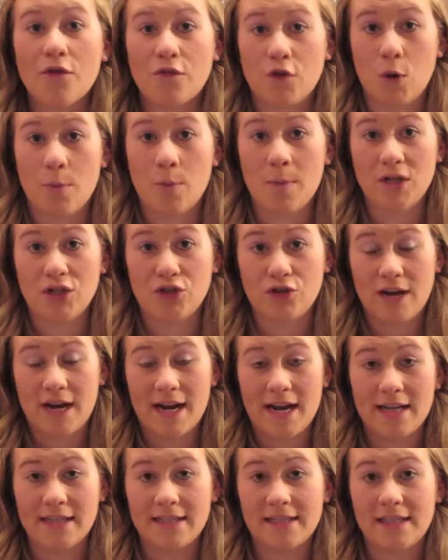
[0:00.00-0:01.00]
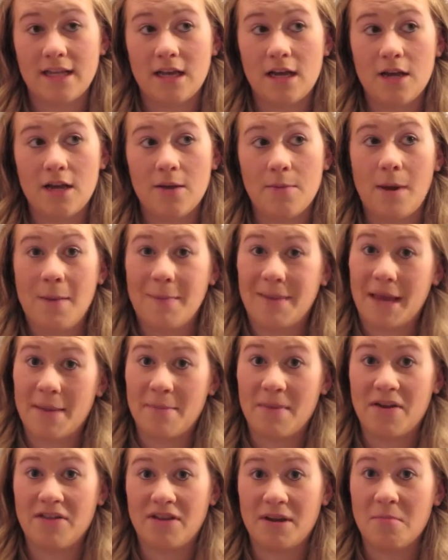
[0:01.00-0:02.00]
got my dress, I'm getting
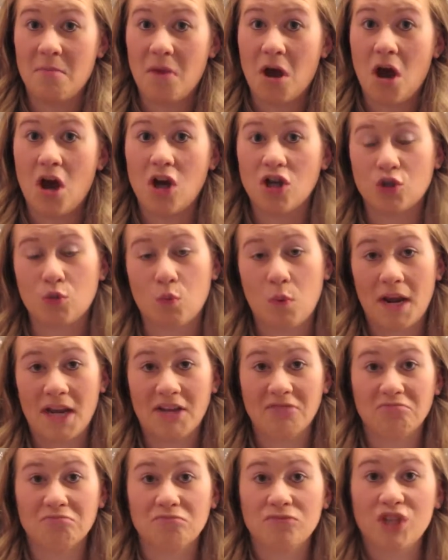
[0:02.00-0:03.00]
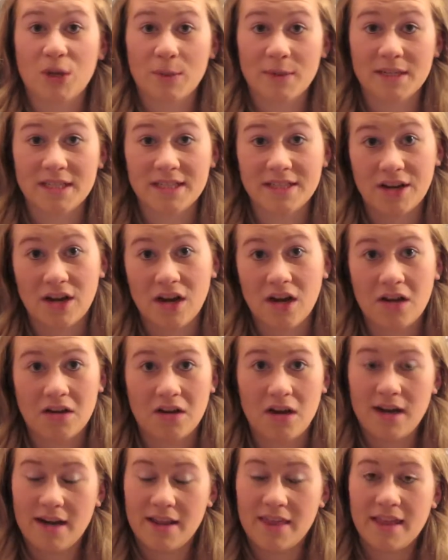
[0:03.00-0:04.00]
married in March, when shall we start,
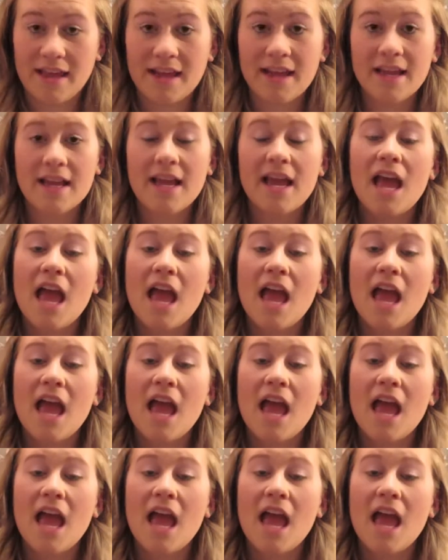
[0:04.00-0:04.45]
kind of thing.